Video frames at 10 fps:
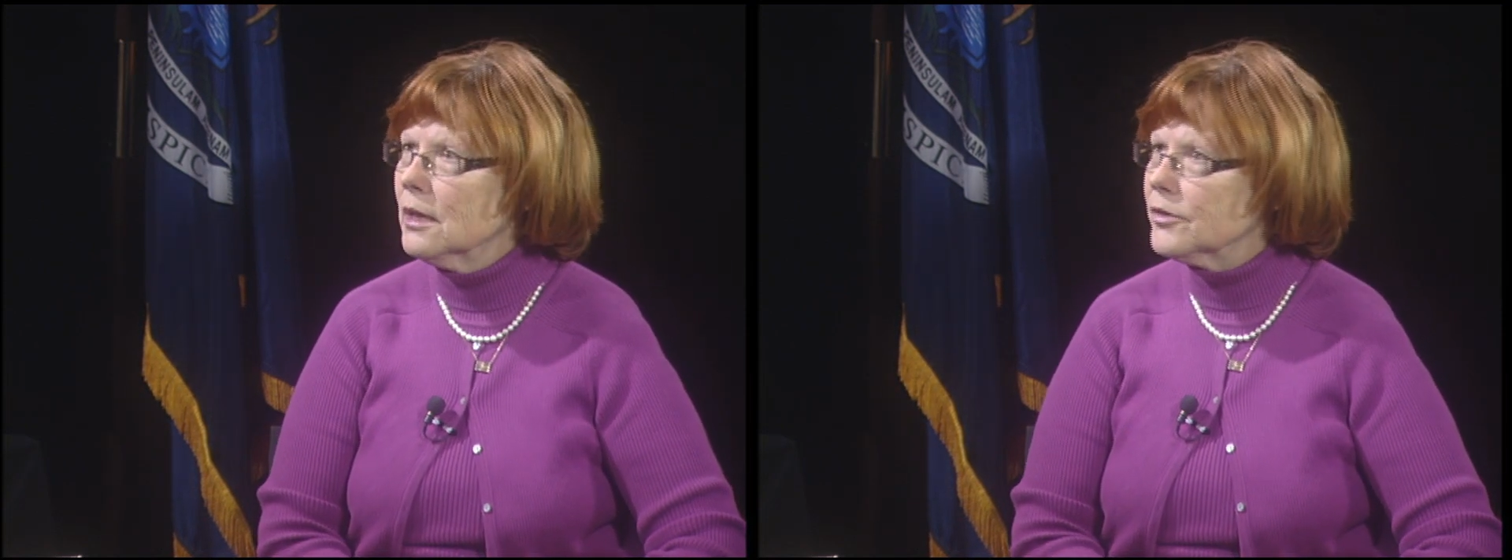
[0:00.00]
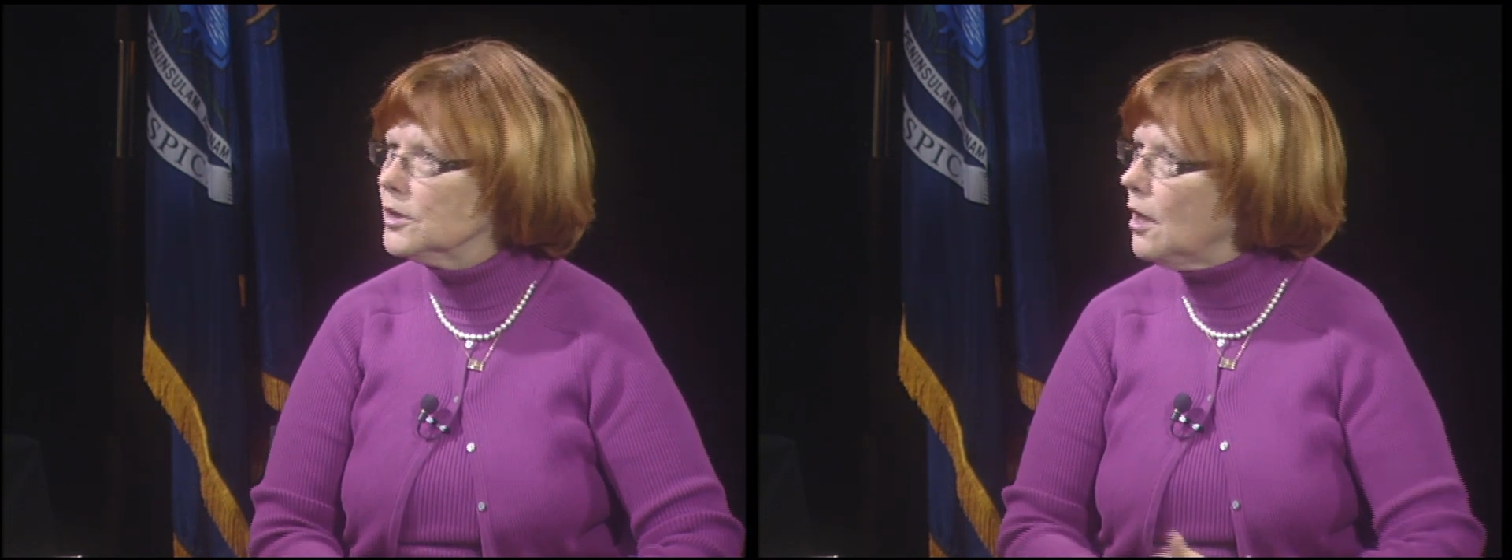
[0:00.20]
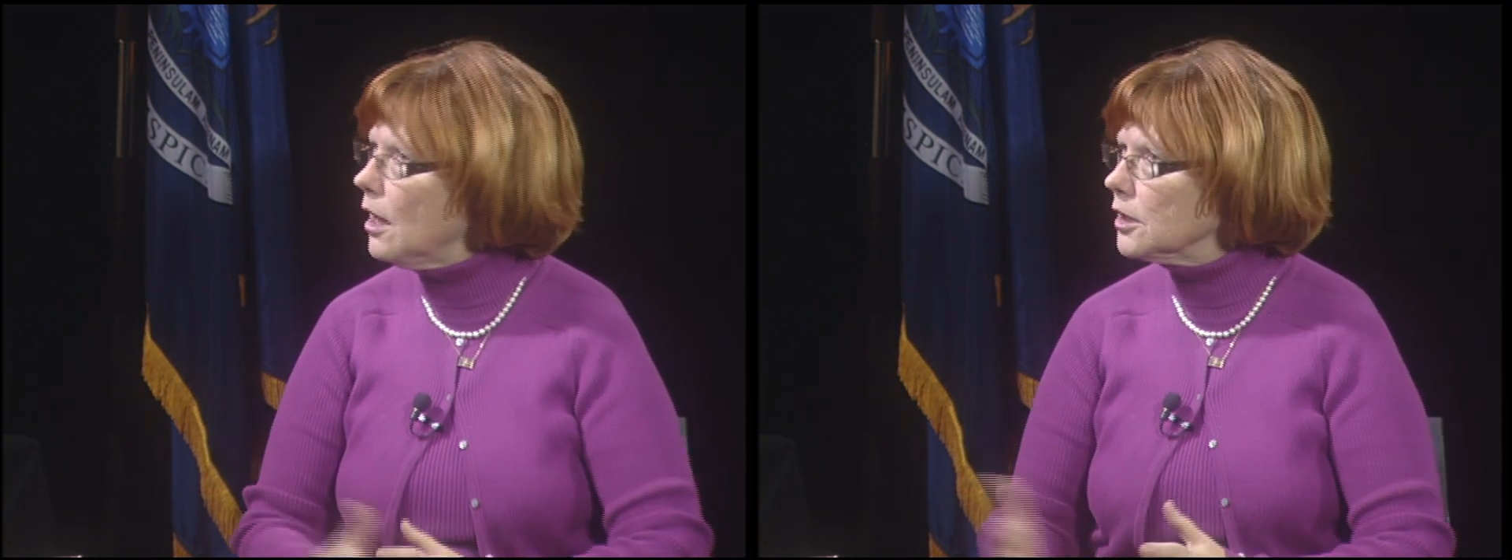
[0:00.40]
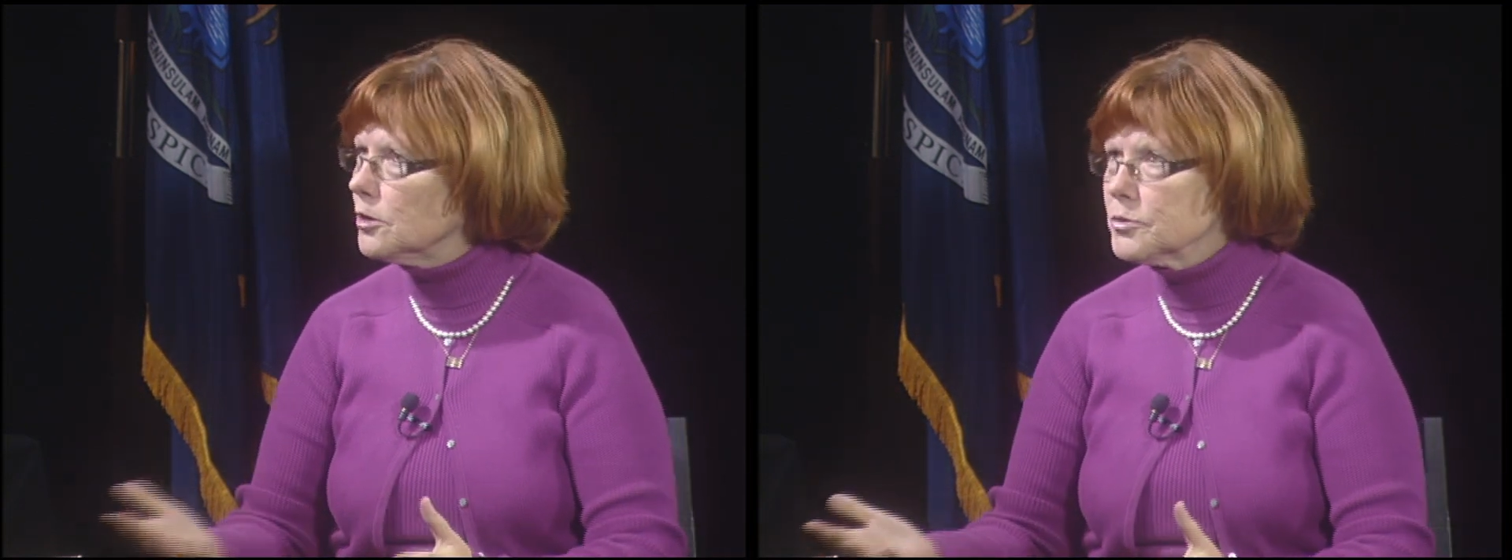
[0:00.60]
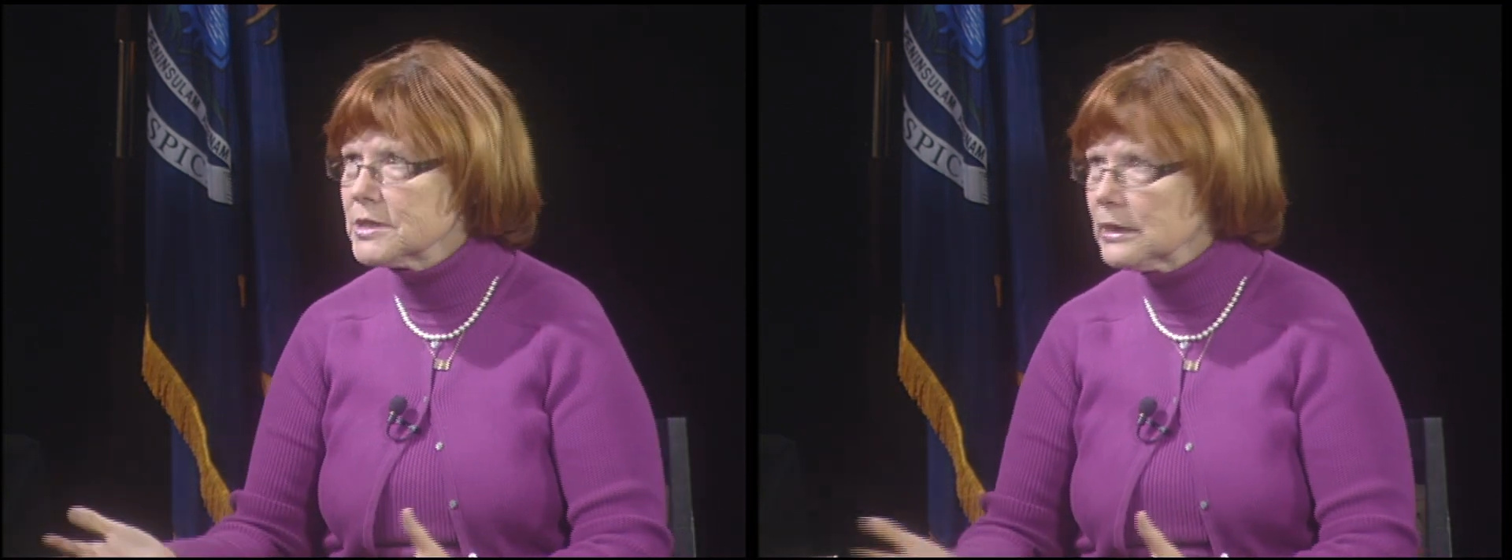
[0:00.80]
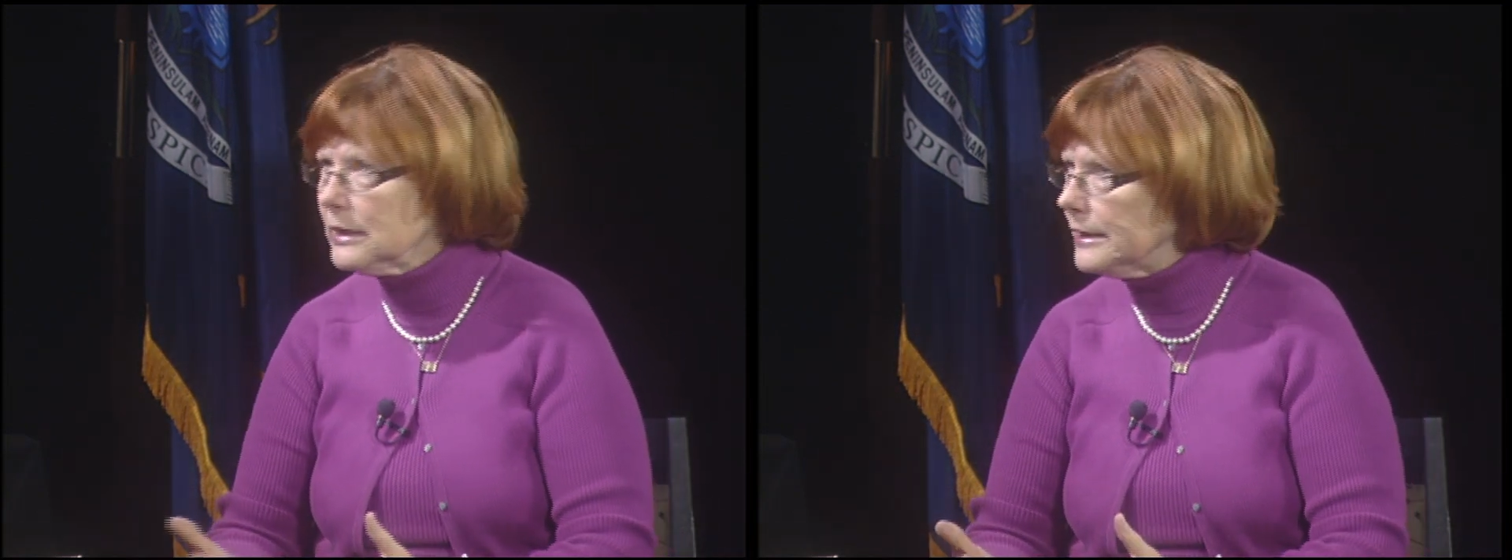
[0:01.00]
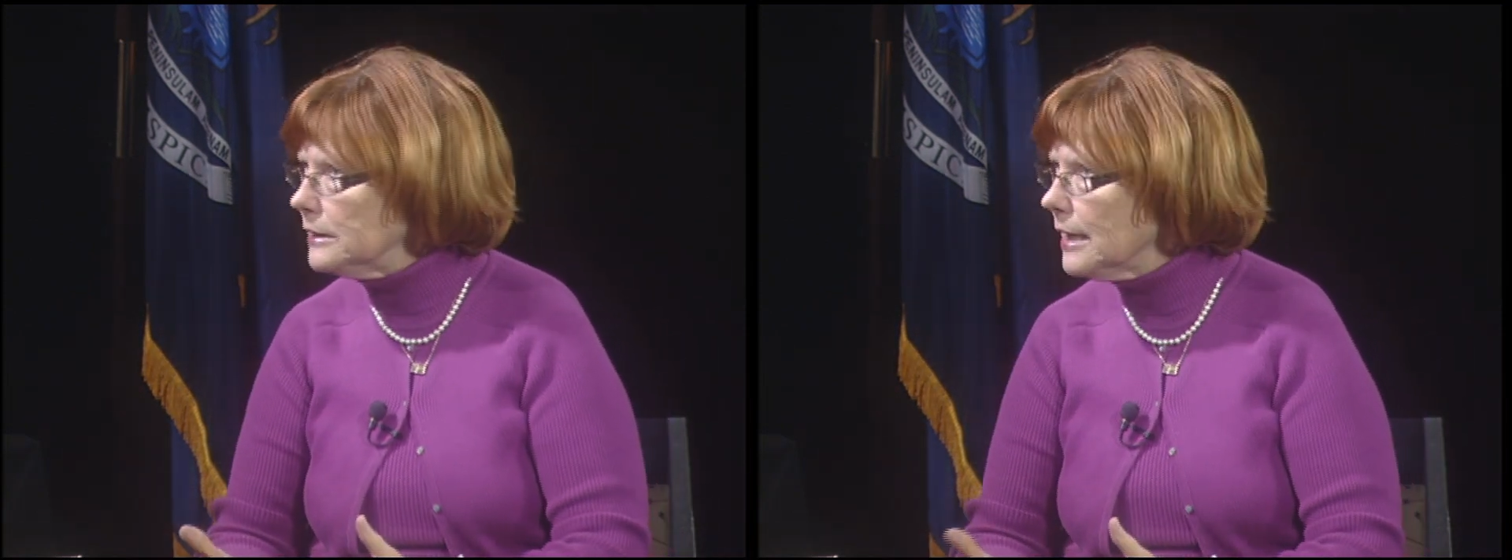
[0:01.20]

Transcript: the locker was cleaned